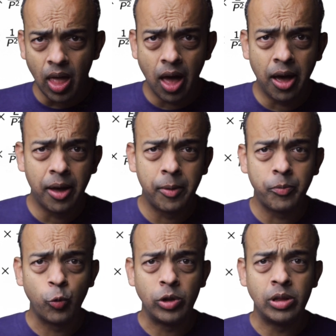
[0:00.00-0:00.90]

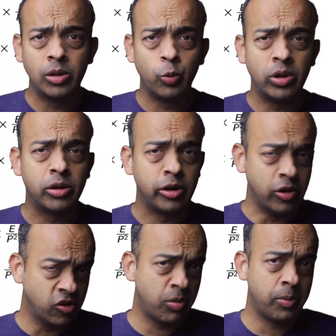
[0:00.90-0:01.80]
will
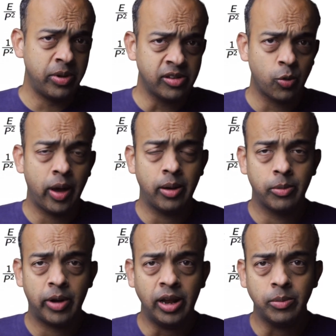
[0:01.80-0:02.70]
reduce by P square,
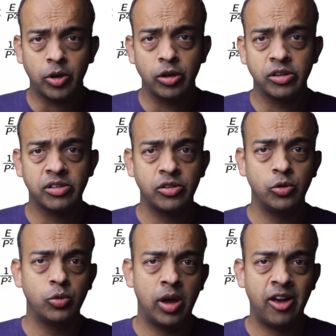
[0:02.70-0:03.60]
right? Because
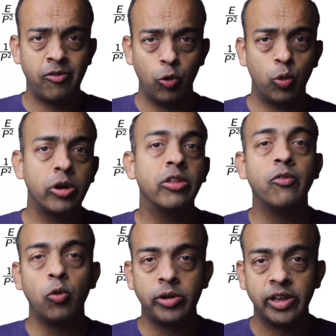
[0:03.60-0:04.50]
you have lowered the
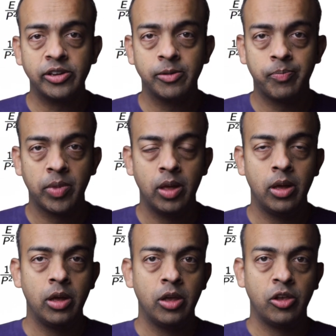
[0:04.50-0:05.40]
voltage.
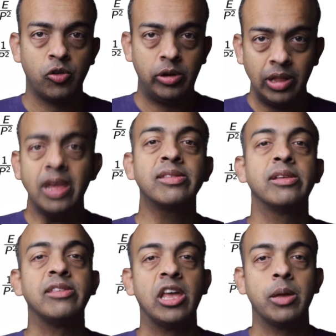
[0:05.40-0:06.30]
So delay is the
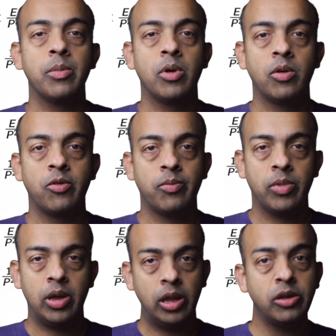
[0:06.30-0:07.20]
same,
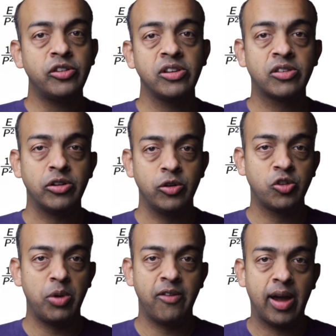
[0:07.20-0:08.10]
energy is
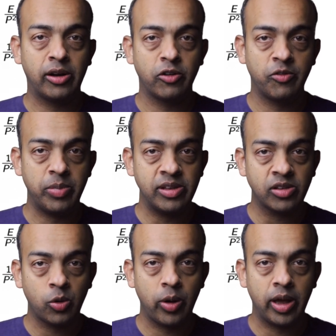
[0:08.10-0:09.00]
reduced by a factor of P
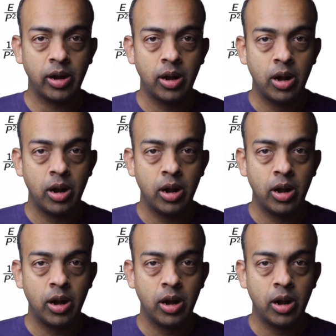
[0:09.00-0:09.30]
square.